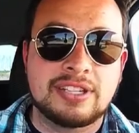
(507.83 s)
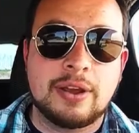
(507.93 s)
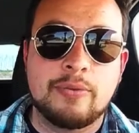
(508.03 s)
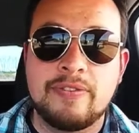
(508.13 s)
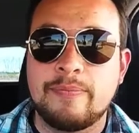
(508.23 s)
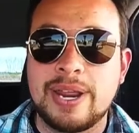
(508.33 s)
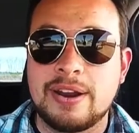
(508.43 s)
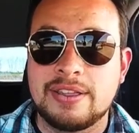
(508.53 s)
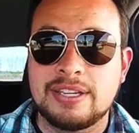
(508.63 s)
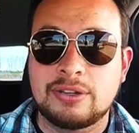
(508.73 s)
that we've been
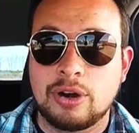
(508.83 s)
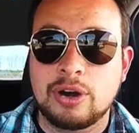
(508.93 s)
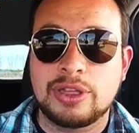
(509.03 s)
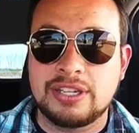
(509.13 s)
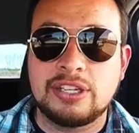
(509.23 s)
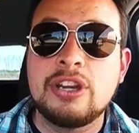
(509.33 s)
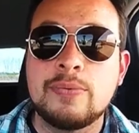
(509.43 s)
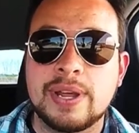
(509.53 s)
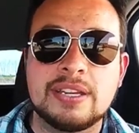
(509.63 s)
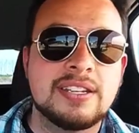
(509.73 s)
on this earth as
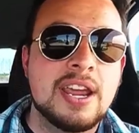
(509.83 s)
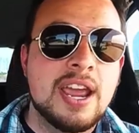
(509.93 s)
humans,